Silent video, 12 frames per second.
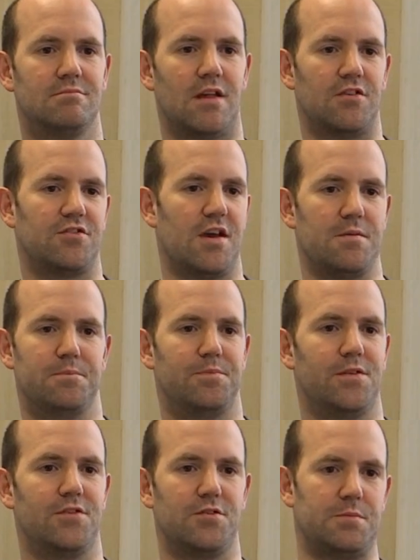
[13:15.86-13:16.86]
That's it.
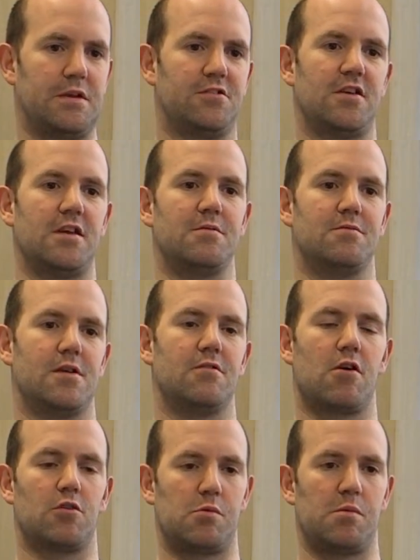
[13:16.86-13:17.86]
It's a PC. You know,
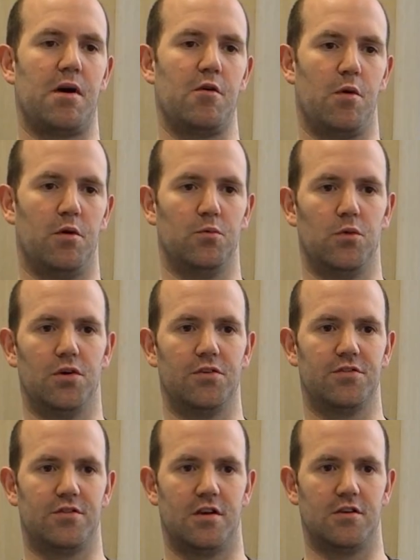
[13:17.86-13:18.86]
Raspberry Pi 1
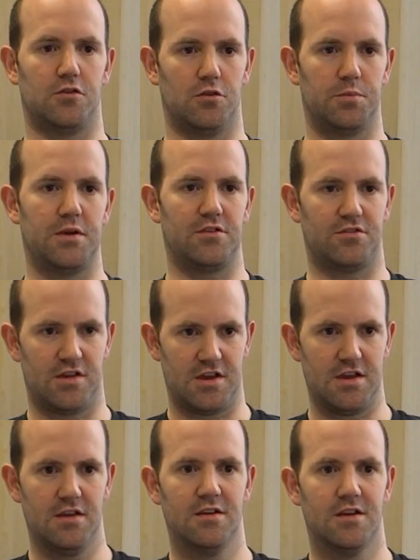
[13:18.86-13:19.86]
was a good
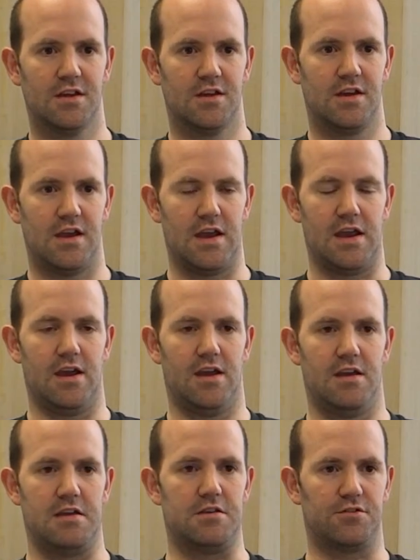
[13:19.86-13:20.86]
PC
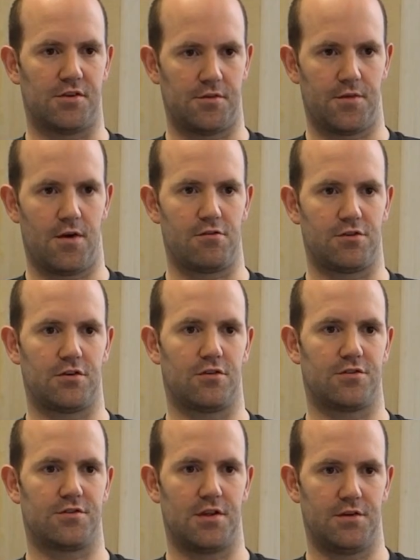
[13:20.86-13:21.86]
insofar as it
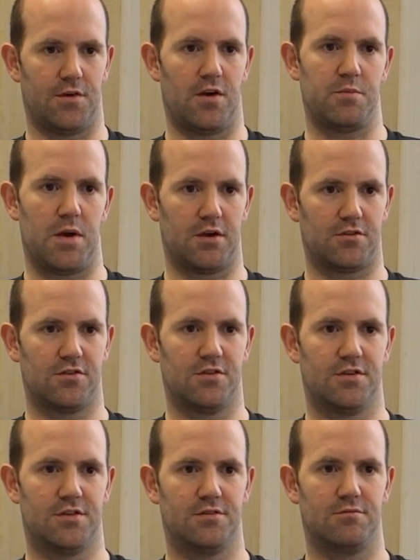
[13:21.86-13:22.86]
cost 35 bucks.
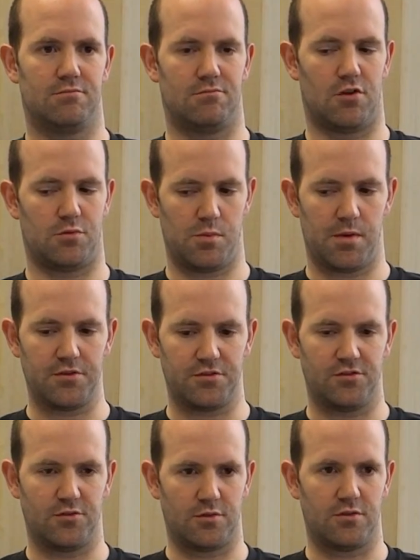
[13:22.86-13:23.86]
Raspberry Pi
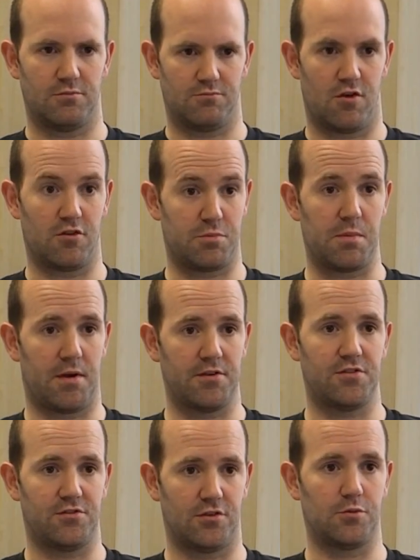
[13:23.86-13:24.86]
2, Raspberry Pi
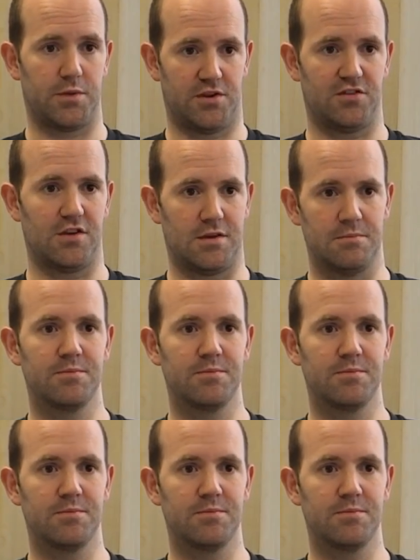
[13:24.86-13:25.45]
2 is a good PC.